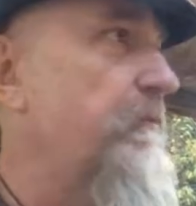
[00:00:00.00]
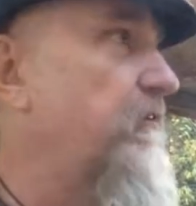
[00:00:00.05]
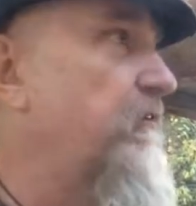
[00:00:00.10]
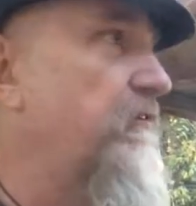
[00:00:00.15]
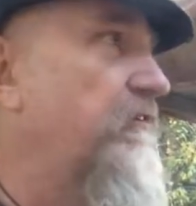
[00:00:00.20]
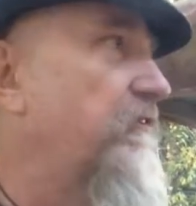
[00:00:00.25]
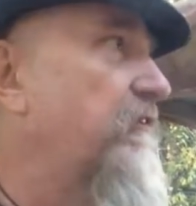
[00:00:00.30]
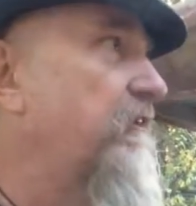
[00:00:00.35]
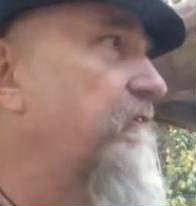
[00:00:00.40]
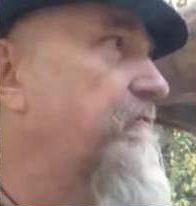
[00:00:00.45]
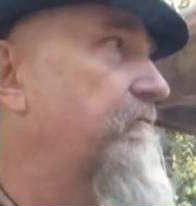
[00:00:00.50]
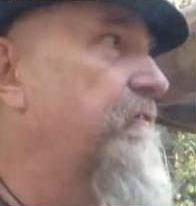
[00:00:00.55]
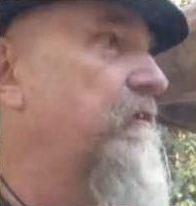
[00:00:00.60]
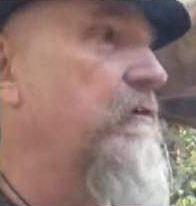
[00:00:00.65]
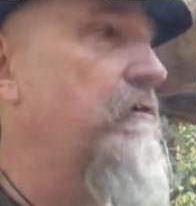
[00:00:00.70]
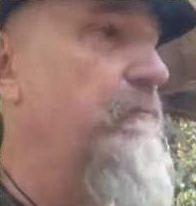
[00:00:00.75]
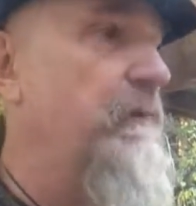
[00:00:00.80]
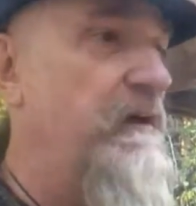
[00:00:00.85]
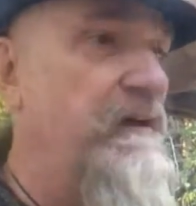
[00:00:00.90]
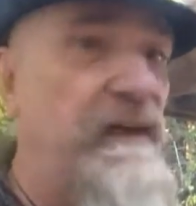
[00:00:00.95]
This is stuff
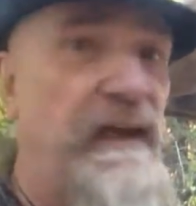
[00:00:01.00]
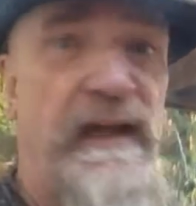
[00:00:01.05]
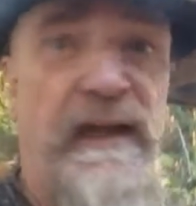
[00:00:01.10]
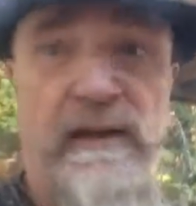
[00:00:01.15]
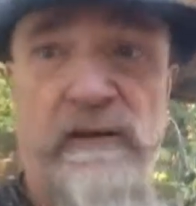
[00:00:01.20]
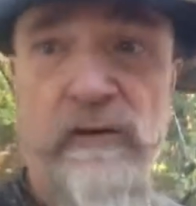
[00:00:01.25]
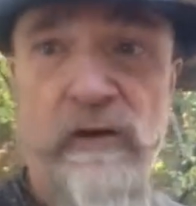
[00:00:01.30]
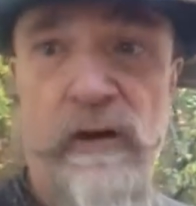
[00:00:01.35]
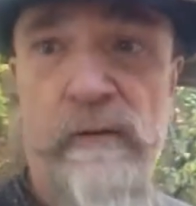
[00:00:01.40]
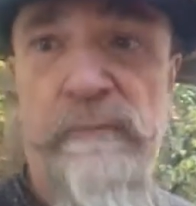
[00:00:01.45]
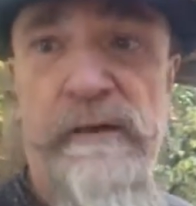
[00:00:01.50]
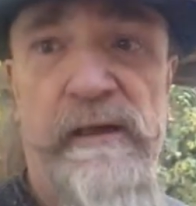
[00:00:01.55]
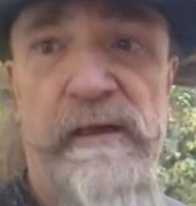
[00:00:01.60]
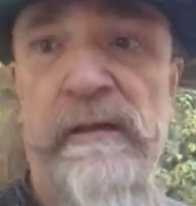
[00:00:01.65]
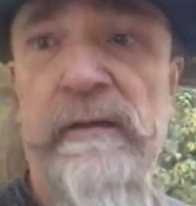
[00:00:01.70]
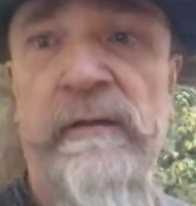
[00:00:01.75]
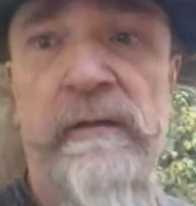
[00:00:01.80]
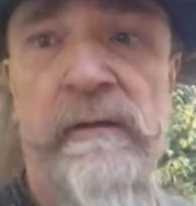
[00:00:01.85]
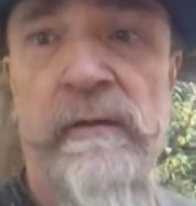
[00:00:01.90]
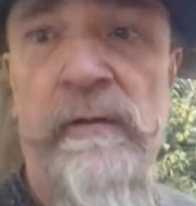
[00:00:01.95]
my dad taught me